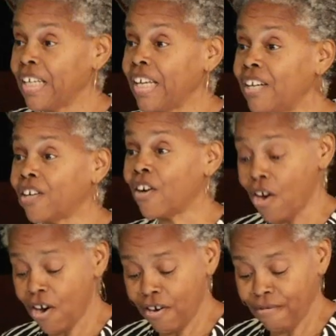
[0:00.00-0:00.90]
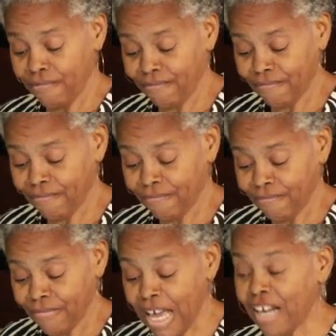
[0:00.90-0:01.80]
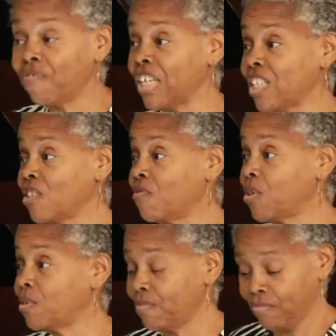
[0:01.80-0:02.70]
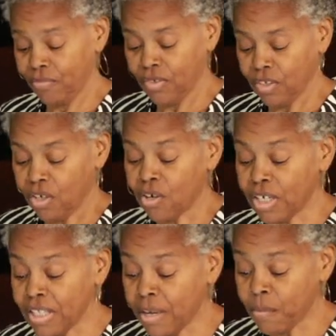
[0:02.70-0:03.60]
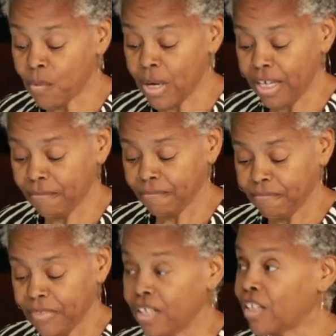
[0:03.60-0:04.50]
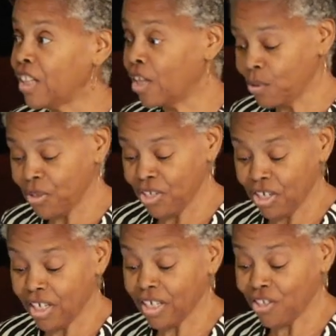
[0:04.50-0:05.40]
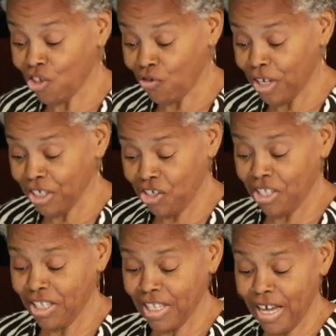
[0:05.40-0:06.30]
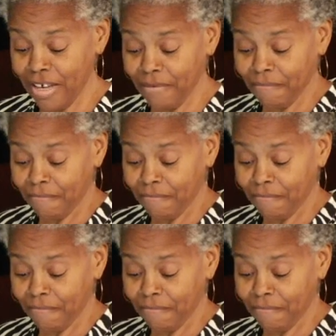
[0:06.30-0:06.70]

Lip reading: in a car, at a festival, on a subway, close to a construction site,